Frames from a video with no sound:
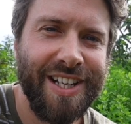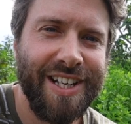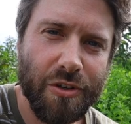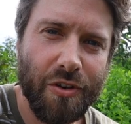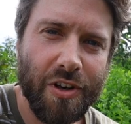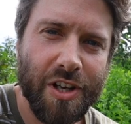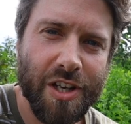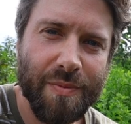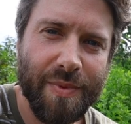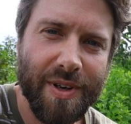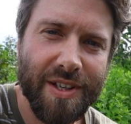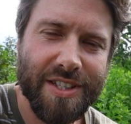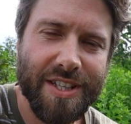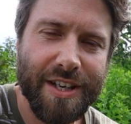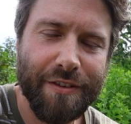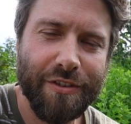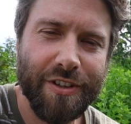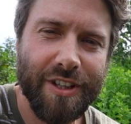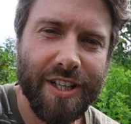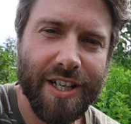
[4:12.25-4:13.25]
Talking about
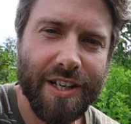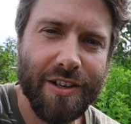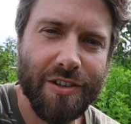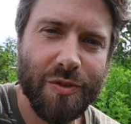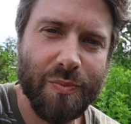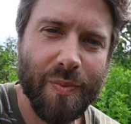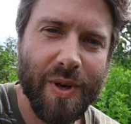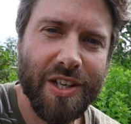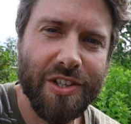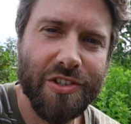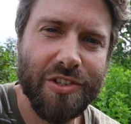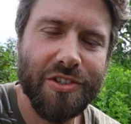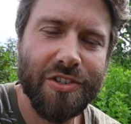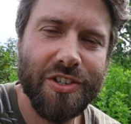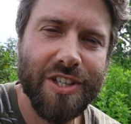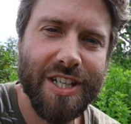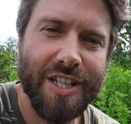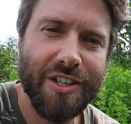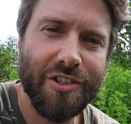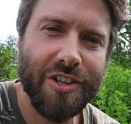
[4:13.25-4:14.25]
seven layers makes you
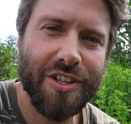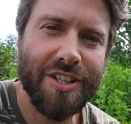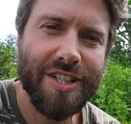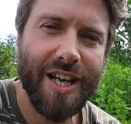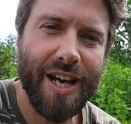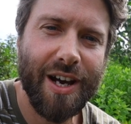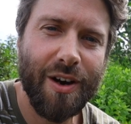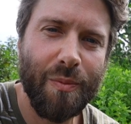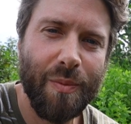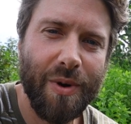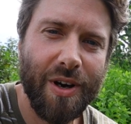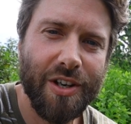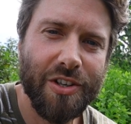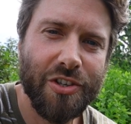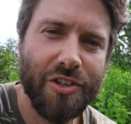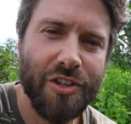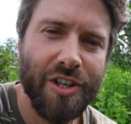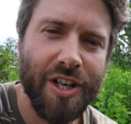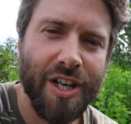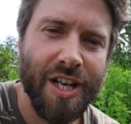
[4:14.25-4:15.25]
see just how
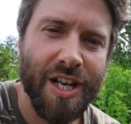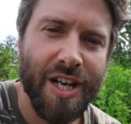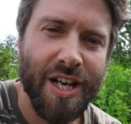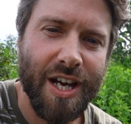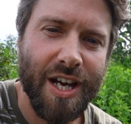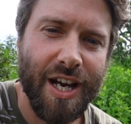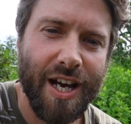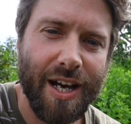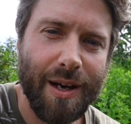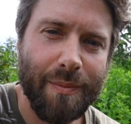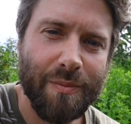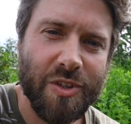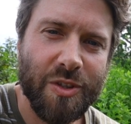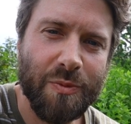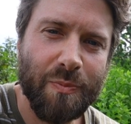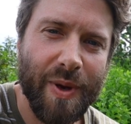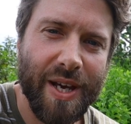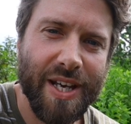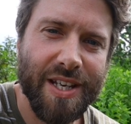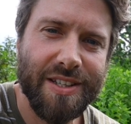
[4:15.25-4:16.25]
much um,
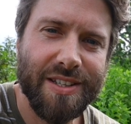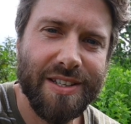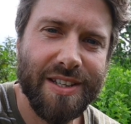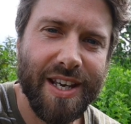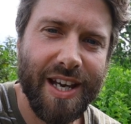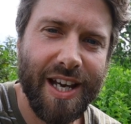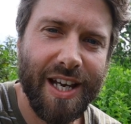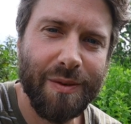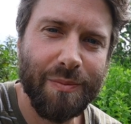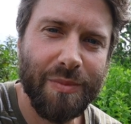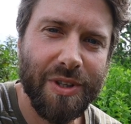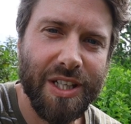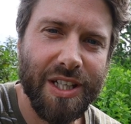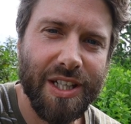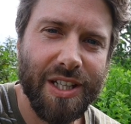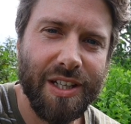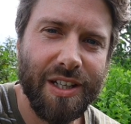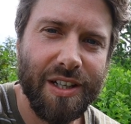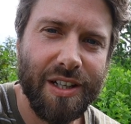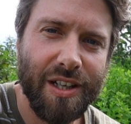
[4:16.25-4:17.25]
space can
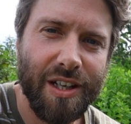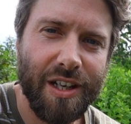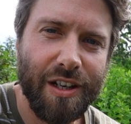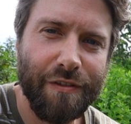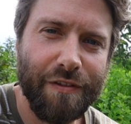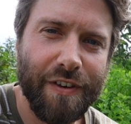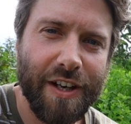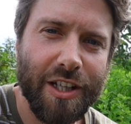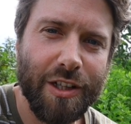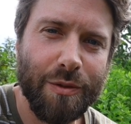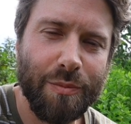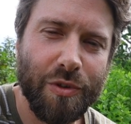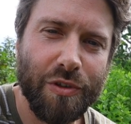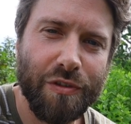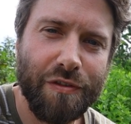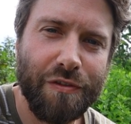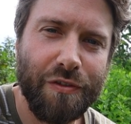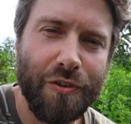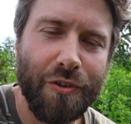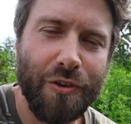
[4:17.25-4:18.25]
be
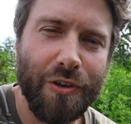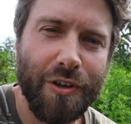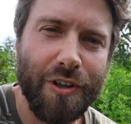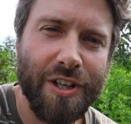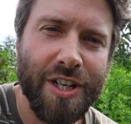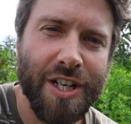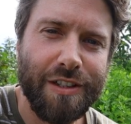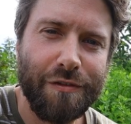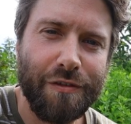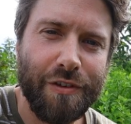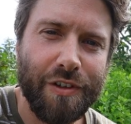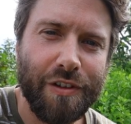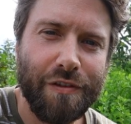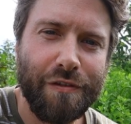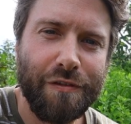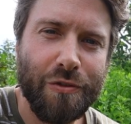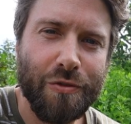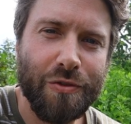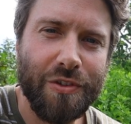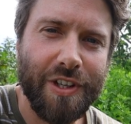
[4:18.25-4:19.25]
available for different
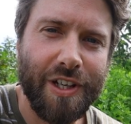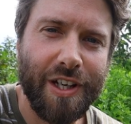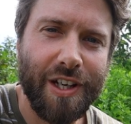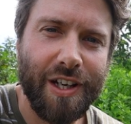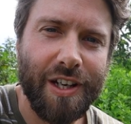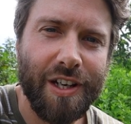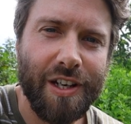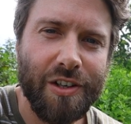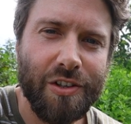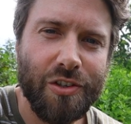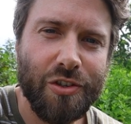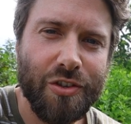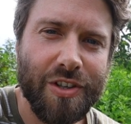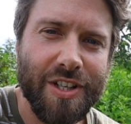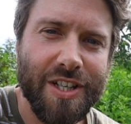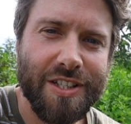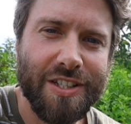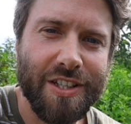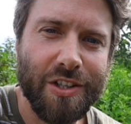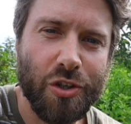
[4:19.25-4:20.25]
fruiting
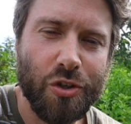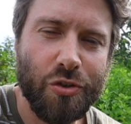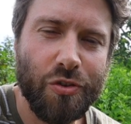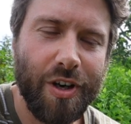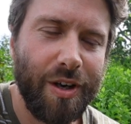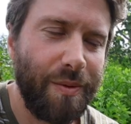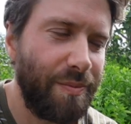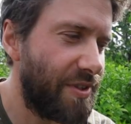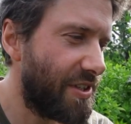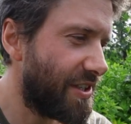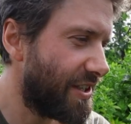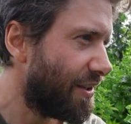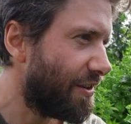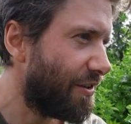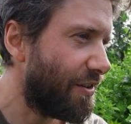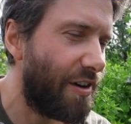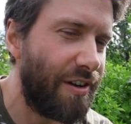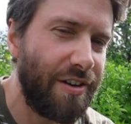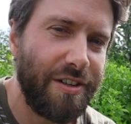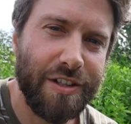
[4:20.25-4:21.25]
trees and shrubs.
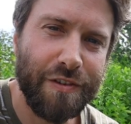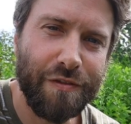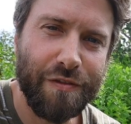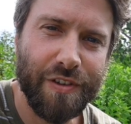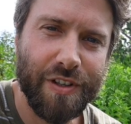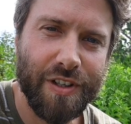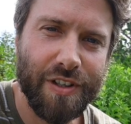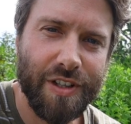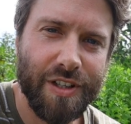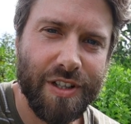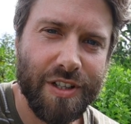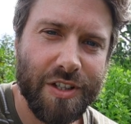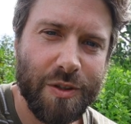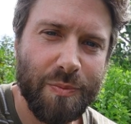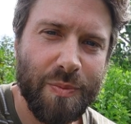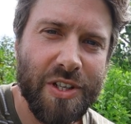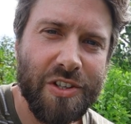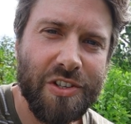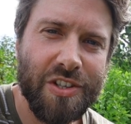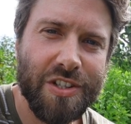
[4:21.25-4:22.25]
There are different
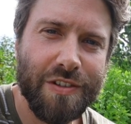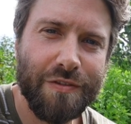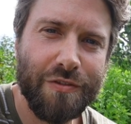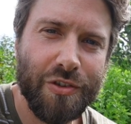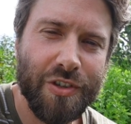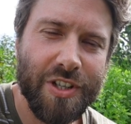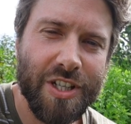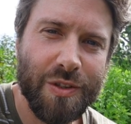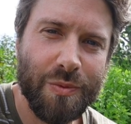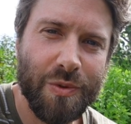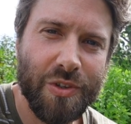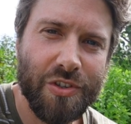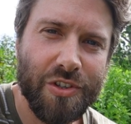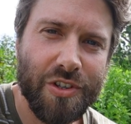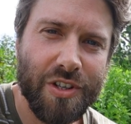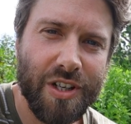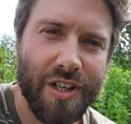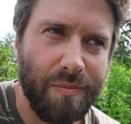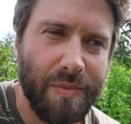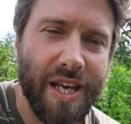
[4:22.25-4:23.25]
species of trees
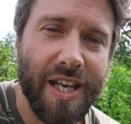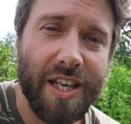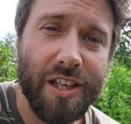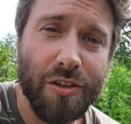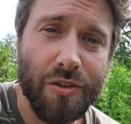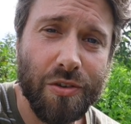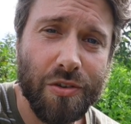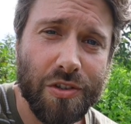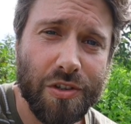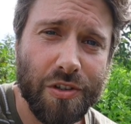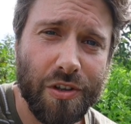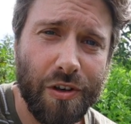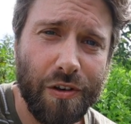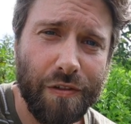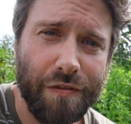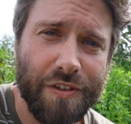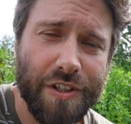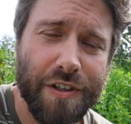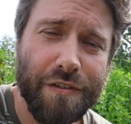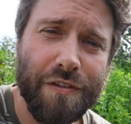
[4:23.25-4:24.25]
which make use
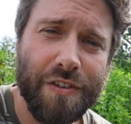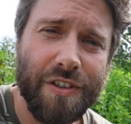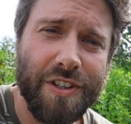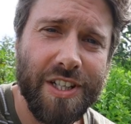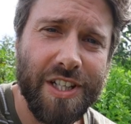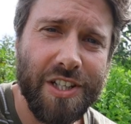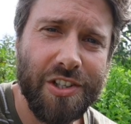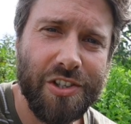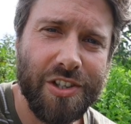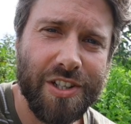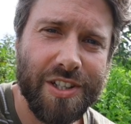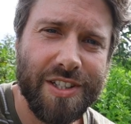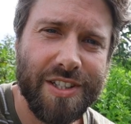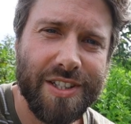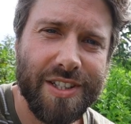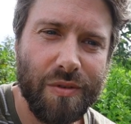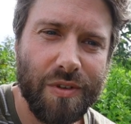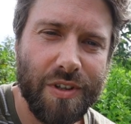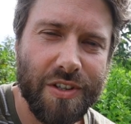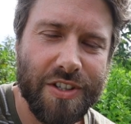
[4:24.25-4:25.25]
of different
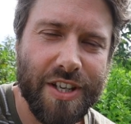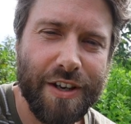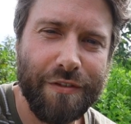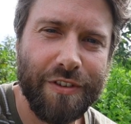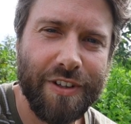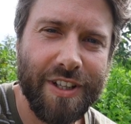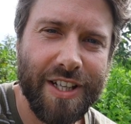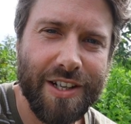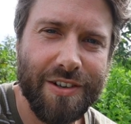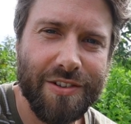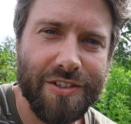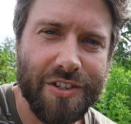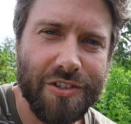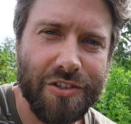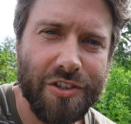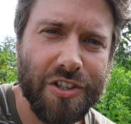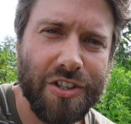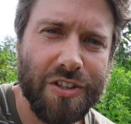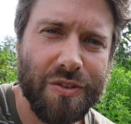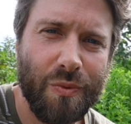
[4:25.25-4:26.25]
niches. The seven layers
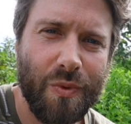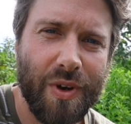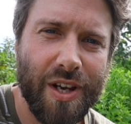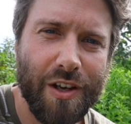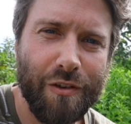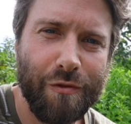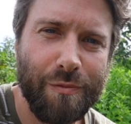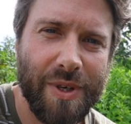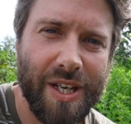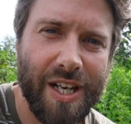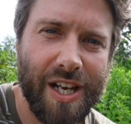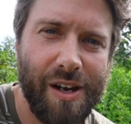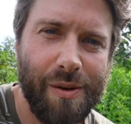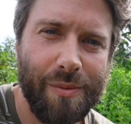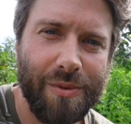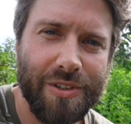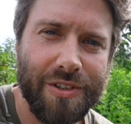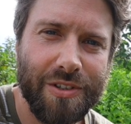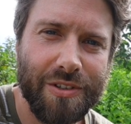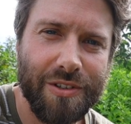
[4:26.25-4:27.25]
is just a way of being
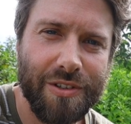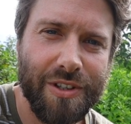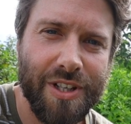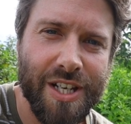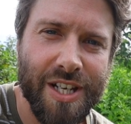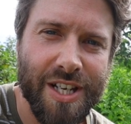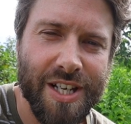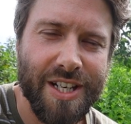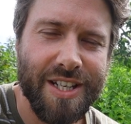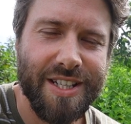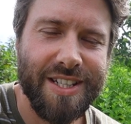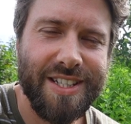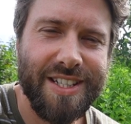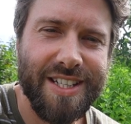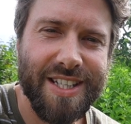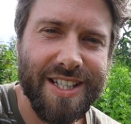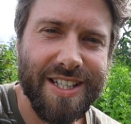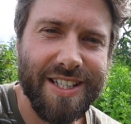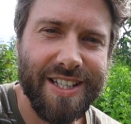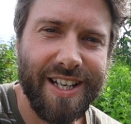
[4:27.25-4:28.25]
able to
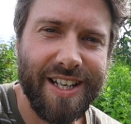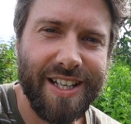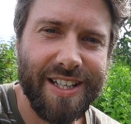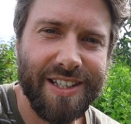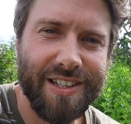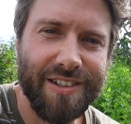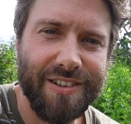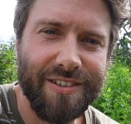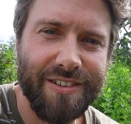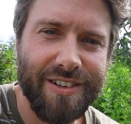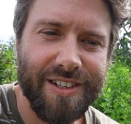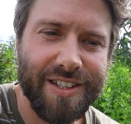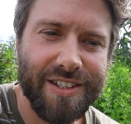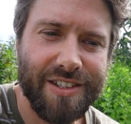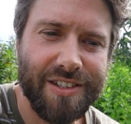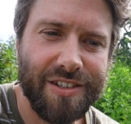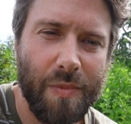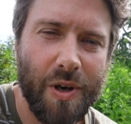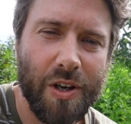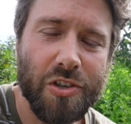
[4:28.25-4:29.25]
see that there
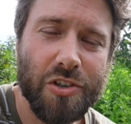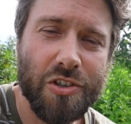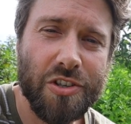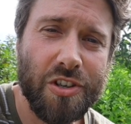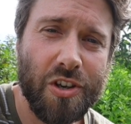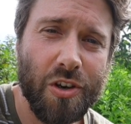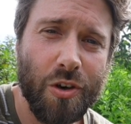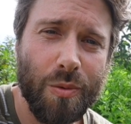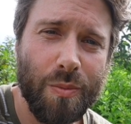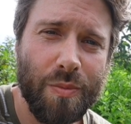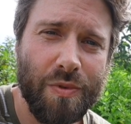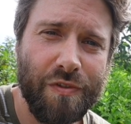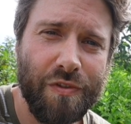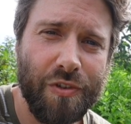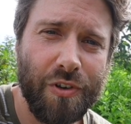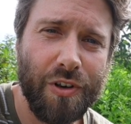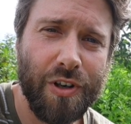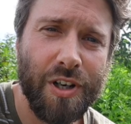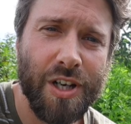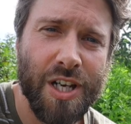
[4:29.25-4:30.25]
is much scope
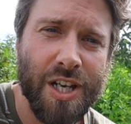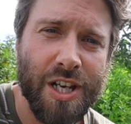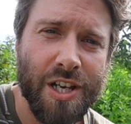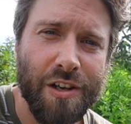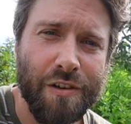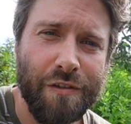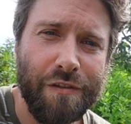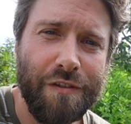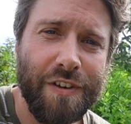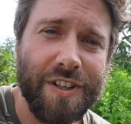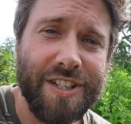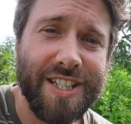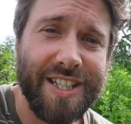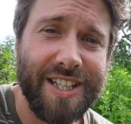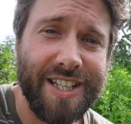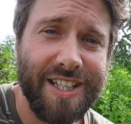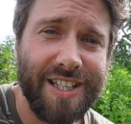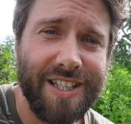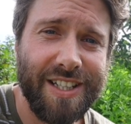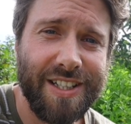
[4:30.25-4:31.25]
for
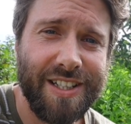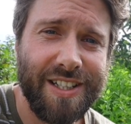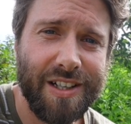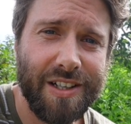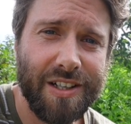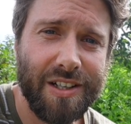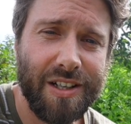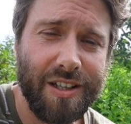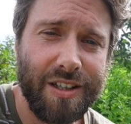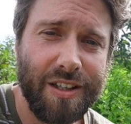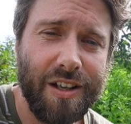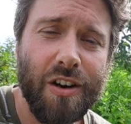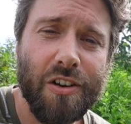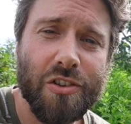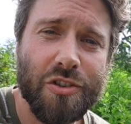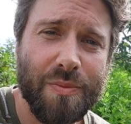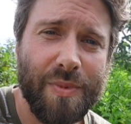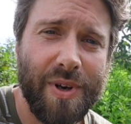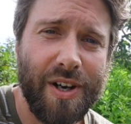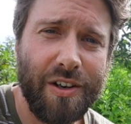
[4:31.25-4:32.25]
fitting in a, a
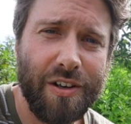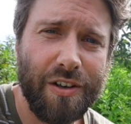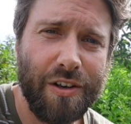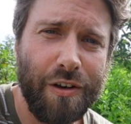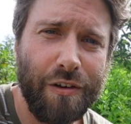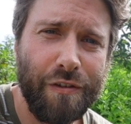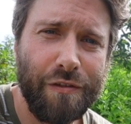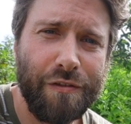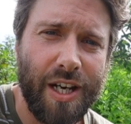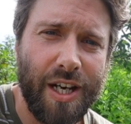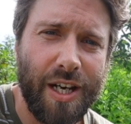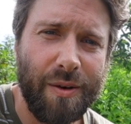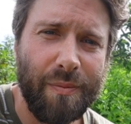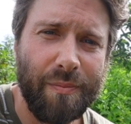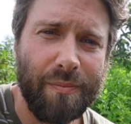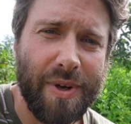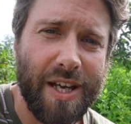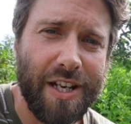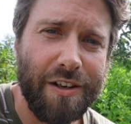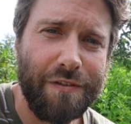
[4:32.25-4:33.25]
large amount of
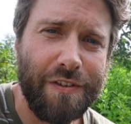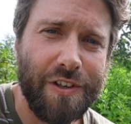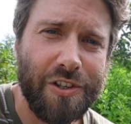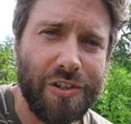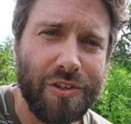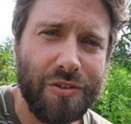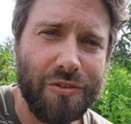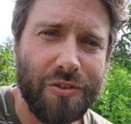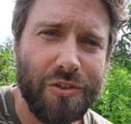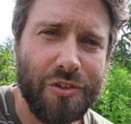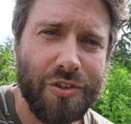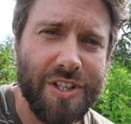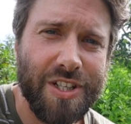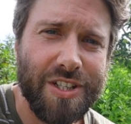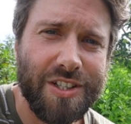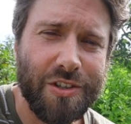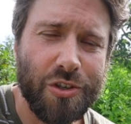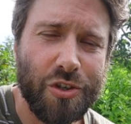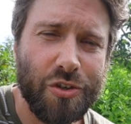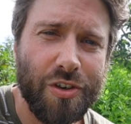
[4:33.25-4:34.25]
um, beneficial
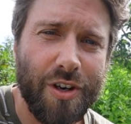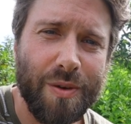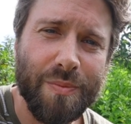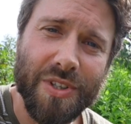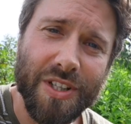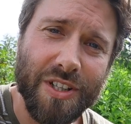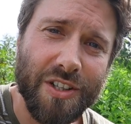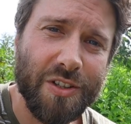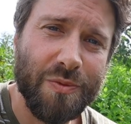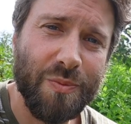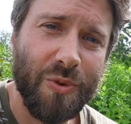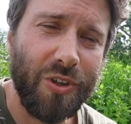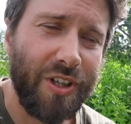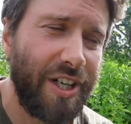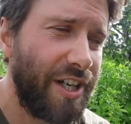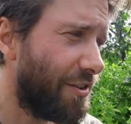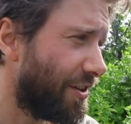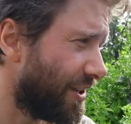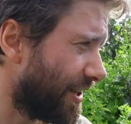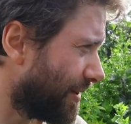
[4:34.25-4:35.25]
trees and shrubs in a
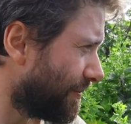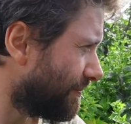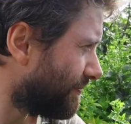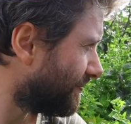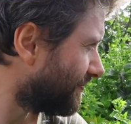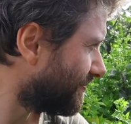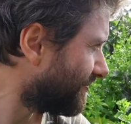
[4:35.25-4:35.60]
small area.